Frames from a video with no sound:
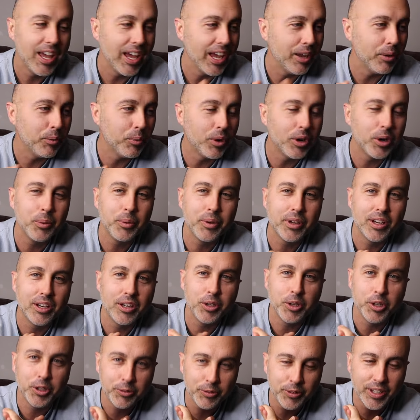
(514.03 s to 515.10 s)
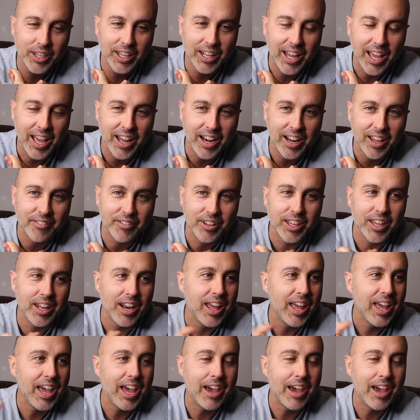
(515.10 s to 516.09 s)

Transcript: And what are we going to do if we get out of it?